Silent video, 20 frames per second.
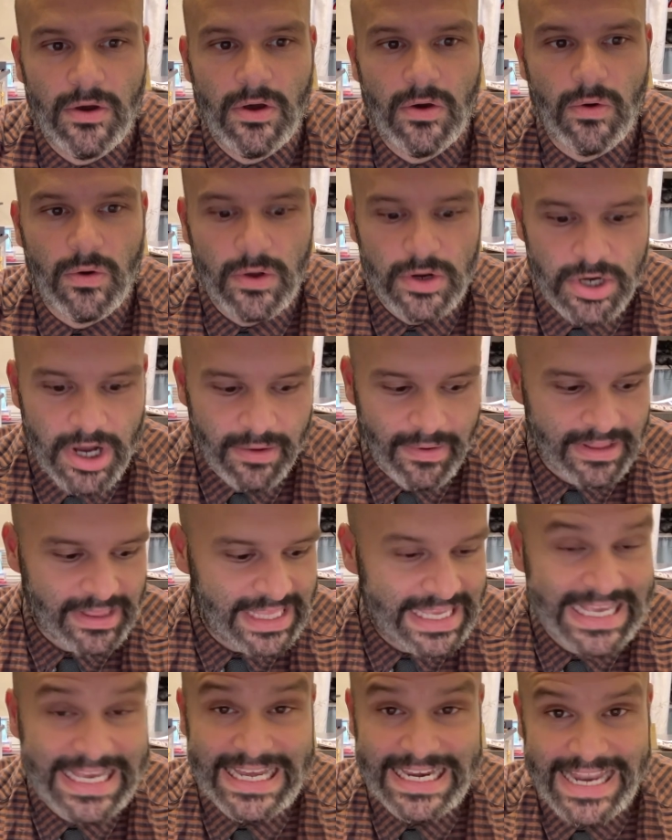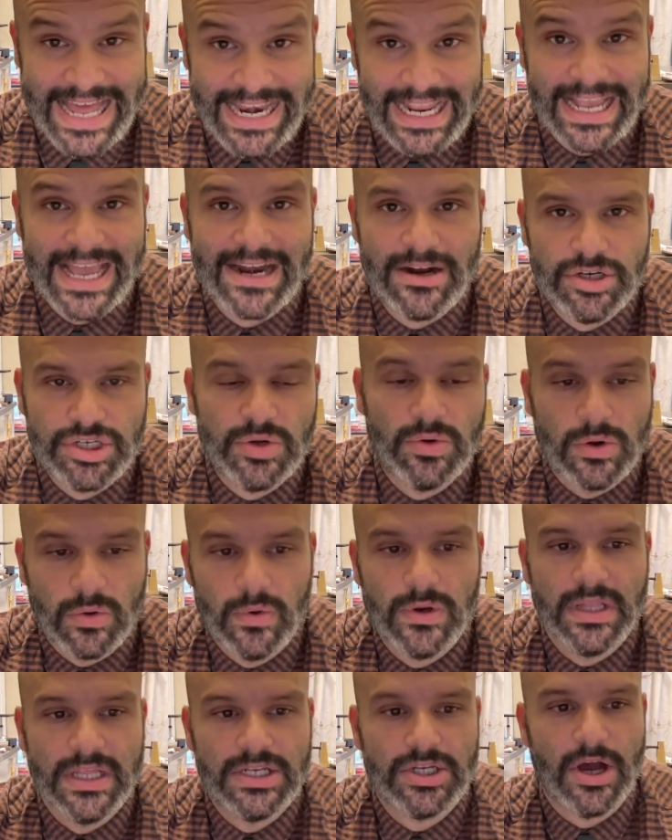when we talk about the kinetic energy, we're
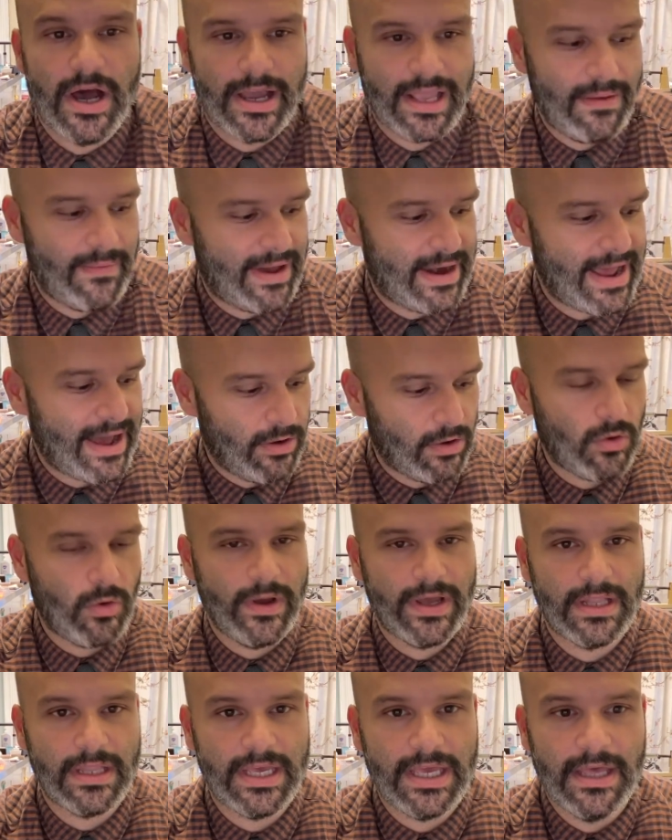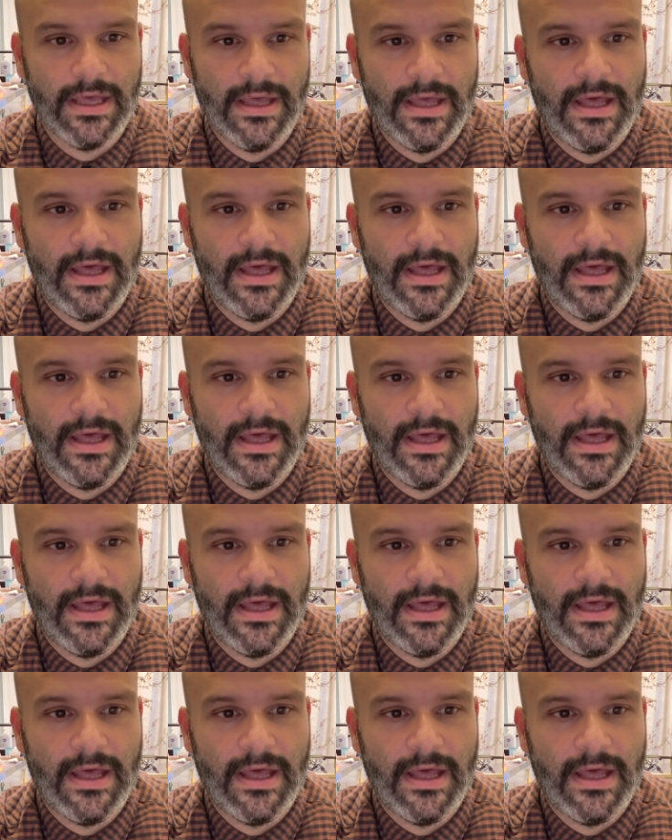really talking about how quickly